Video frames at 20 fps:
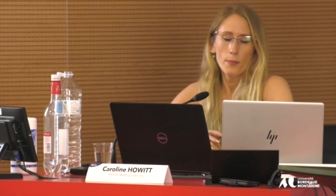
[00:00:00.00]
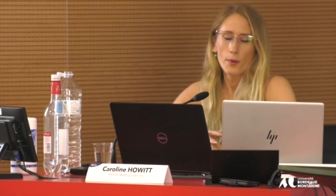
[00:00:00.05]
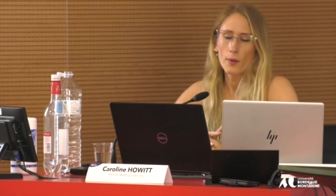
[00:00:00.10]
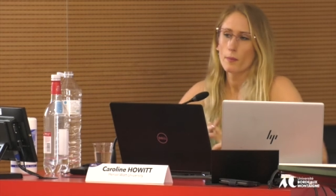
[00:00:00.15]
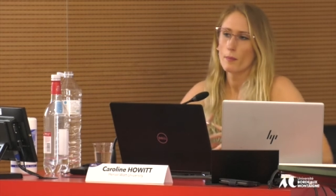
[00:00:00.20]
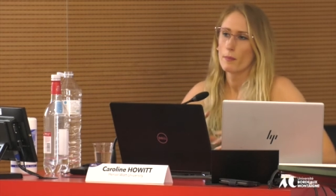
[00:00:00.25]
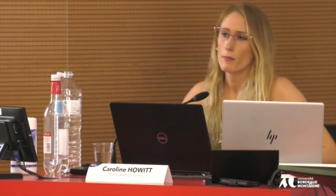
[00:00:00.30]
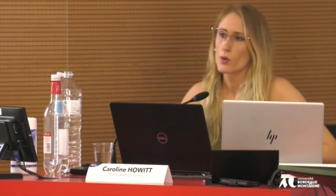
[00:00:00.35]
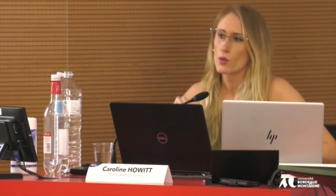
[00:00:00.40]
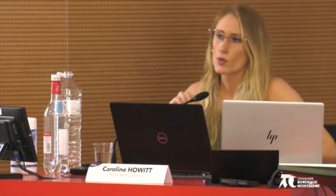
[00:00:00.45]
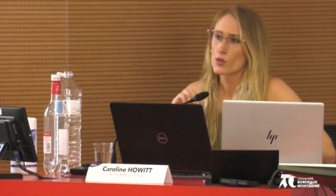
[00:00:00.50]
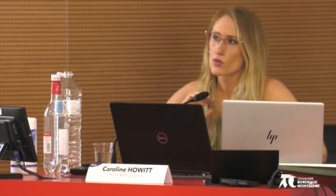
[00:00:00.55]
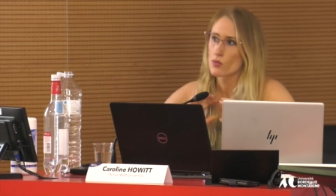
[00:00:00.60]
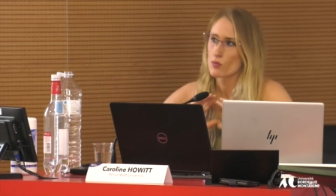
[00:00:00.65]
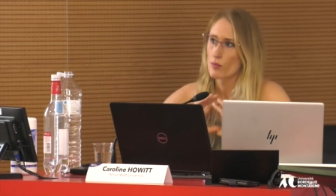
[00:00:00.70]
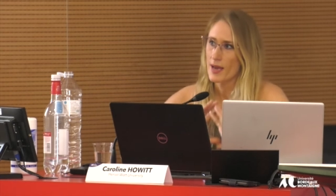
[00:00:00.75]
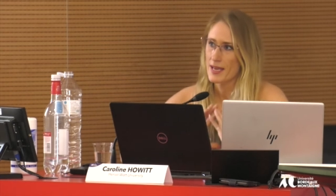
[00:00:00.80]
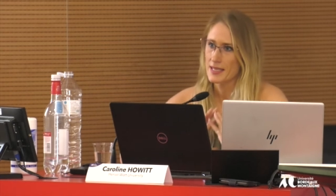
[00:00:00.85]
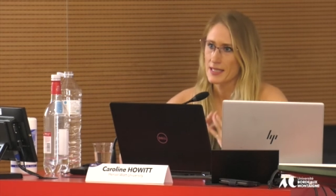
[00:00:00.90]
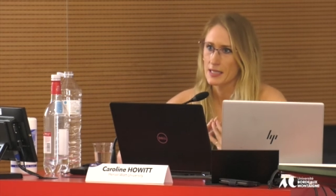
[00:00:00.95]
But
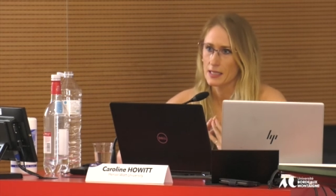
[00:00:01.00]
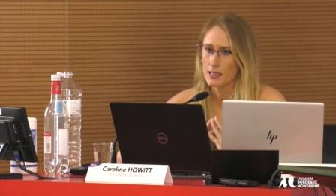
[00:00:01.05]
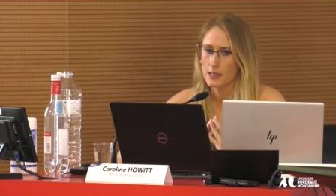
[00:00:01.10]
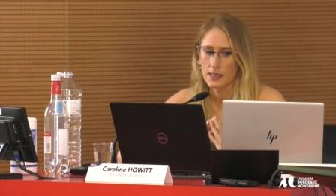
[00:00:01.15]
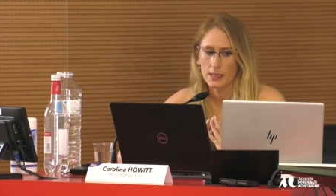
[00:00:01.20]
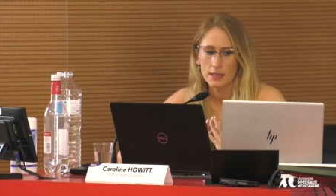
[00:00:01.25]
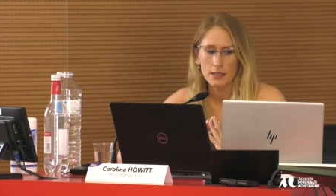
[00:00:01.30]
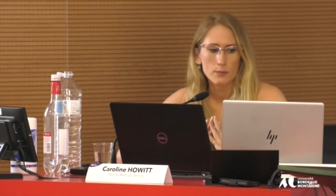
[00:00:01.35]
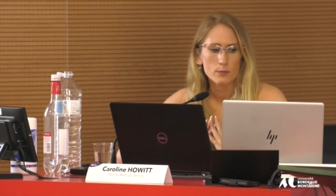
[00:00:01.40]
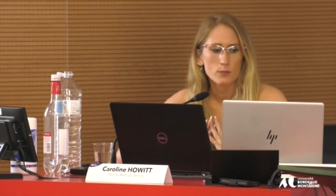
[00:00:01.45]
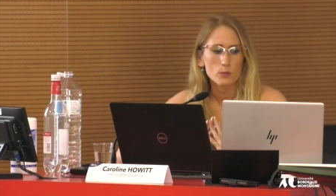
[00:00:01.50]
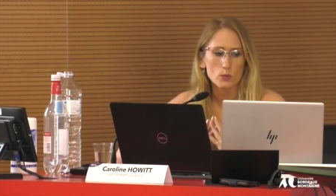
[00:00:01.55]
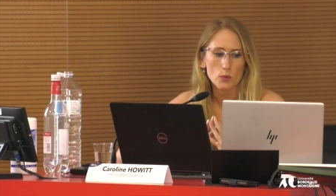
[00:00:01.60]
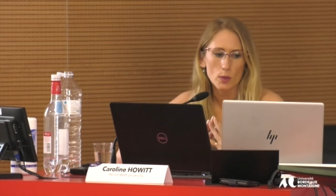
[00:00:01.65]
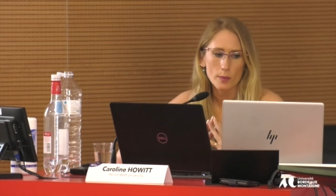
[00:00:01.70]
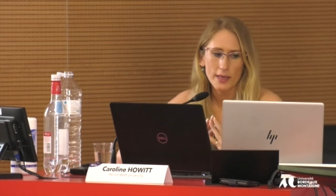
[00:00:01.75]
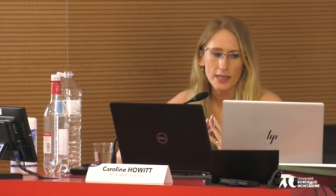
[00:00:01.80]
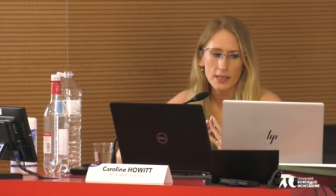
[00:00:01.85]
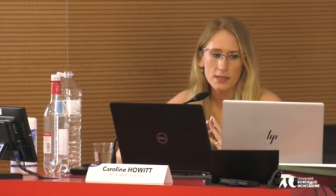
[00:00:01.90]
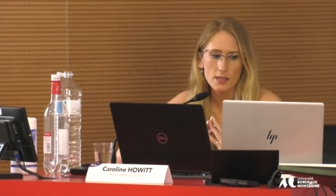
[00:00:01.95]
most radically,
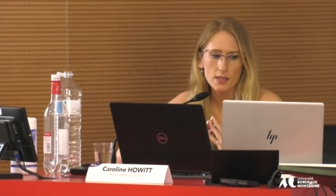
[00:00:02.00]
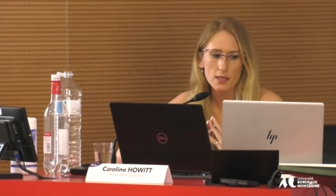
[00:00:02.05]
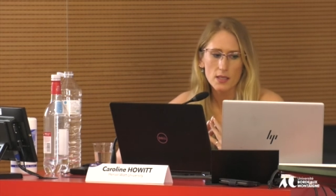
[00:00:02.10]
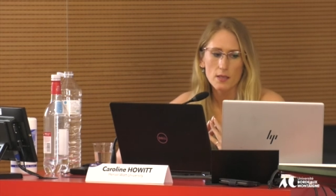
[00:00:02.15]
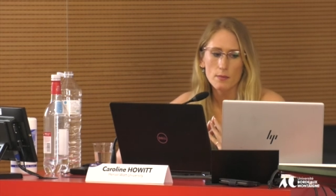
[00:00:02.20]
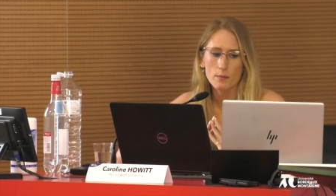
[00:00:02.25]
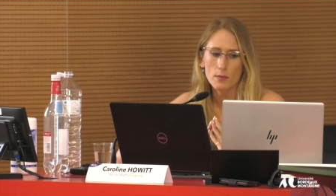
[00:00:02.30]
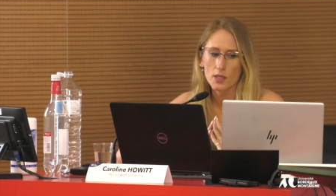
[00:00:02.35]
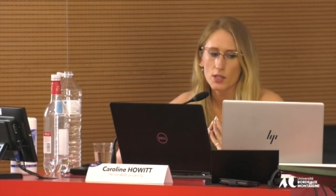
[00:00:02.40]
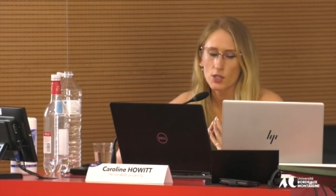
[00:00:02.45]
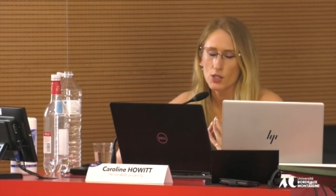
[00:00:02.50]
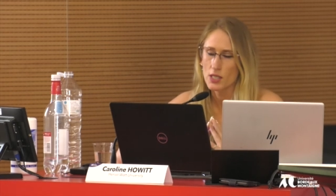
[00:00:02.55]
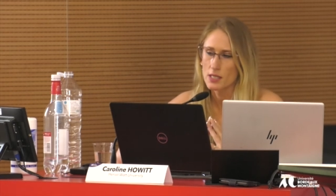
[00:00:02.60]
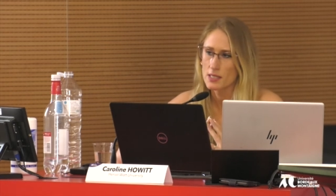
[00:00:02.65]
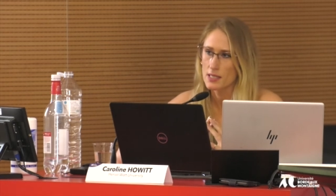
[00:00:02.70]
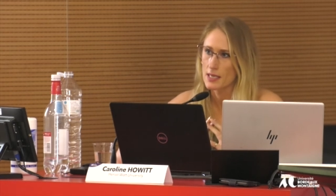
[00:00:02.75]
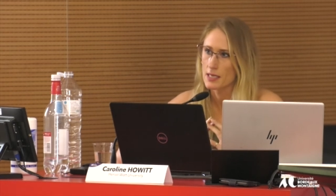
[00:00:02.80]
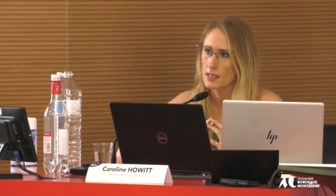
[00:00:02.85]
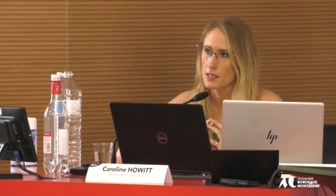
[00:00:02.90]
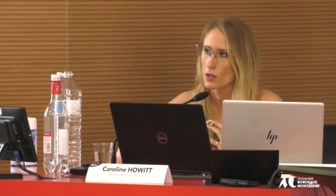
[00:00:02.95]
romance
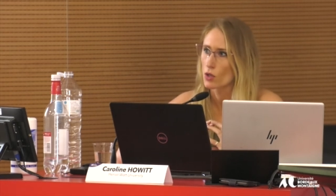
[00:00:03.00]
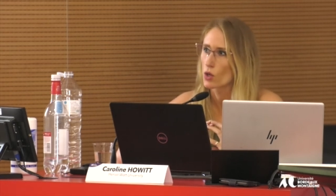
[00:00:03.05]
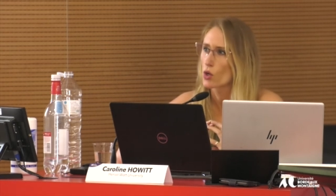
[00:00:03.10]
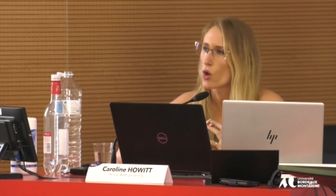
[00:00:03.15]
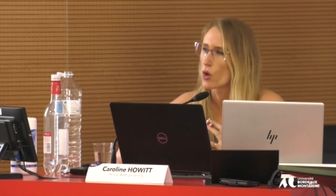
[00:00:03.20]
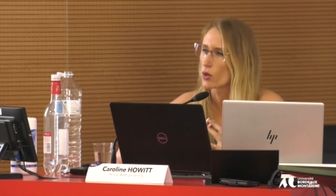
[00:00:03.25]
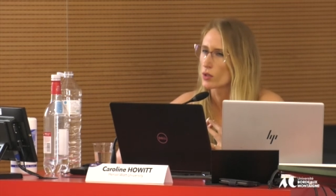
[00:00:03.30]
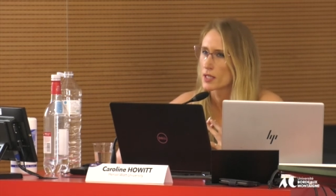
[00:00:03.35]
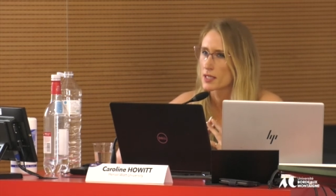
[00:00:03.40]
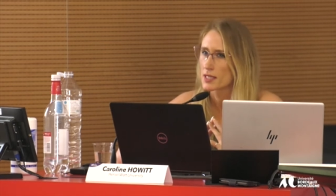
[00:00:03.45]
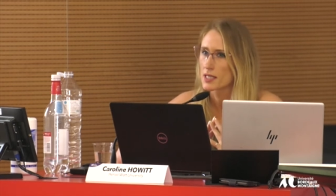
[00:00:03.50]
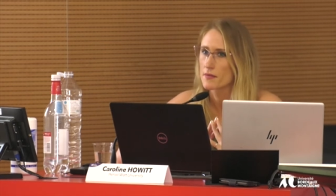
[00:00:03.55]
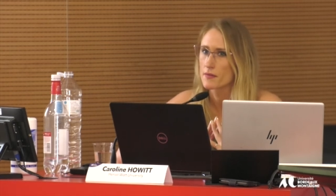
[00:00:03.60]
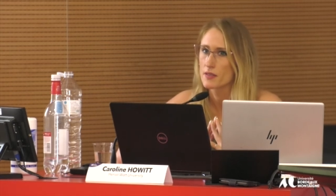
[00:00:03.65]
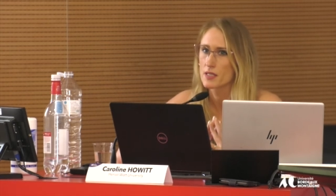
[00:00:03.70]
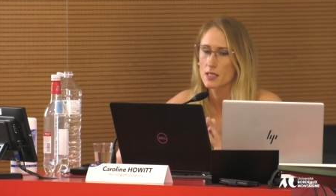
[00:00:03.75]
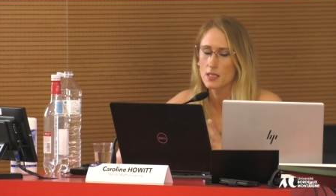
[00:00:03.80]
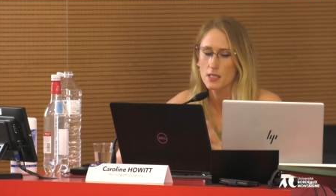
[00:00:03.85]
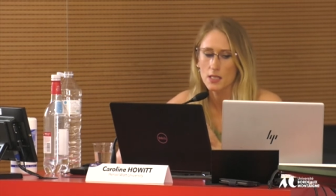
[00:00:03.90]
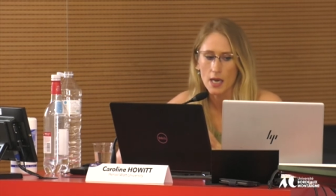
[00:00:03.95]
emerges as a
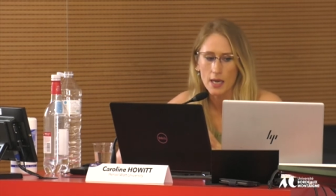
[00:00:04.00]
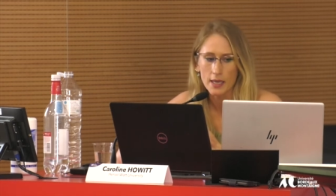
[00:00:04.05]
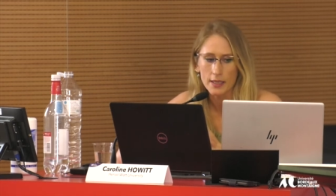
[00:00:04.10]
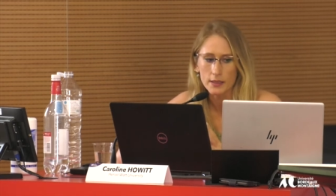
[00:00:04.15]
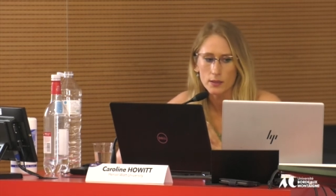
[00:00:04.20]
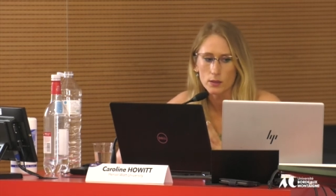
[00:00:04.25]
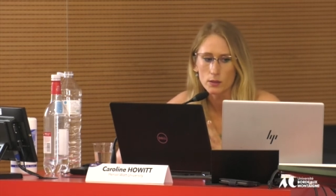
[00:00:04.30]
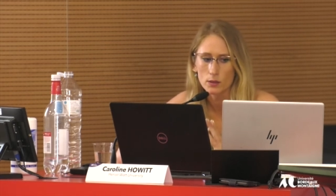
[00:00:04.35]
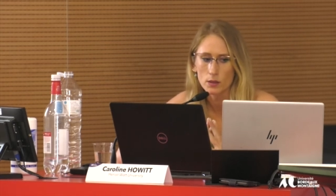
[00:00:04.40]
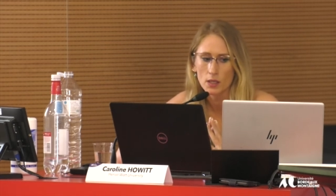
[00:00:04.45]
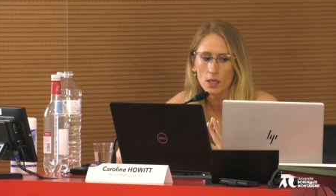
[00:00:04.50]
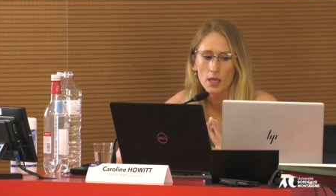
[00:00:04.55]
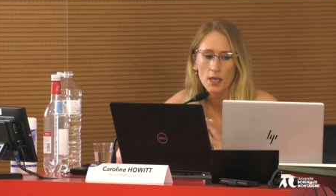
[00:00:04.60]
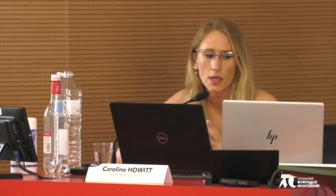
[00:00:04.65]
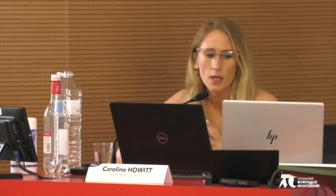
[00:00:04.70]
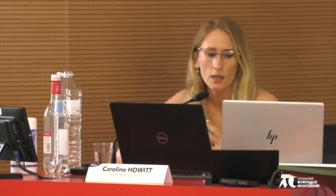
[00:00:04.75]
cognitive style,